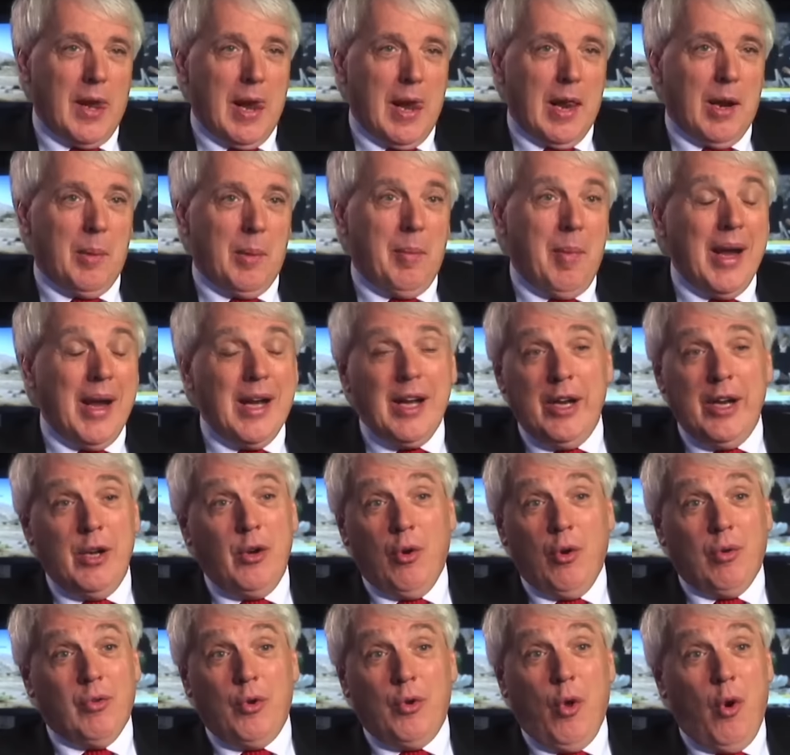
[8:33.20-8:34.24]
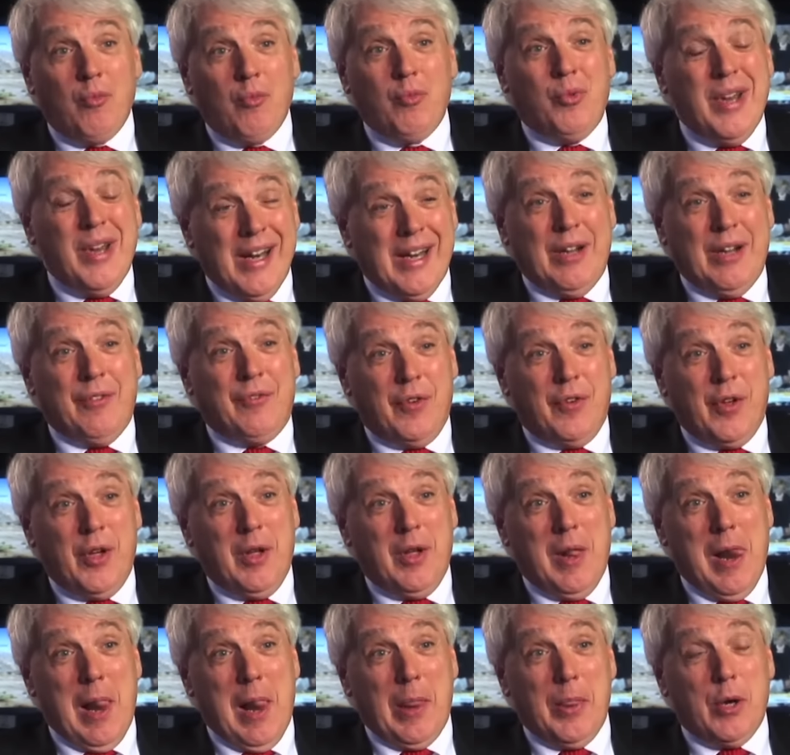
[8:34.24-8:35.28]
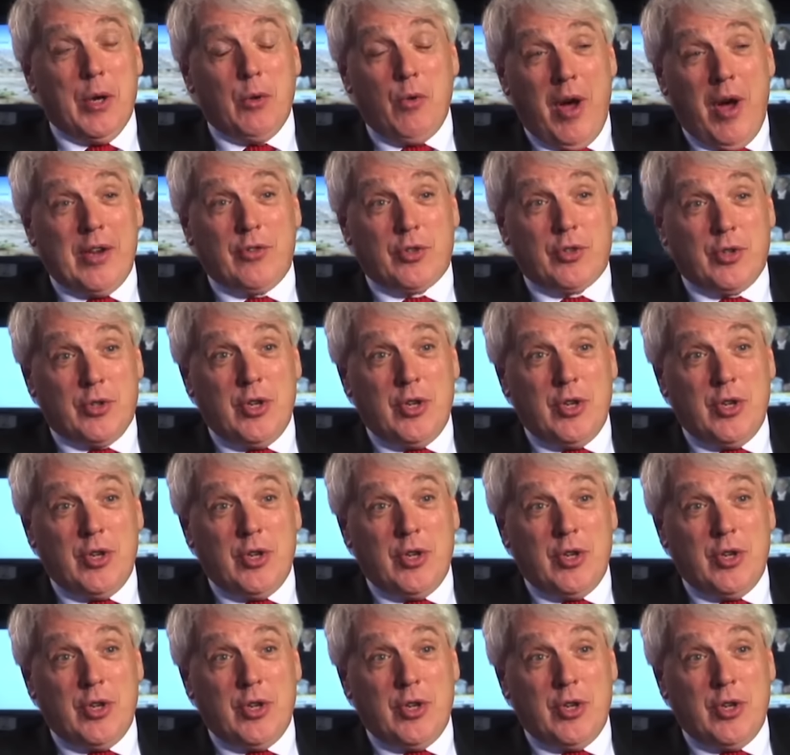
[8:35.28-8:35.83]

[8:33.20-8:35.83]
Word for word: Despite attempts to broker peace and ceasefires,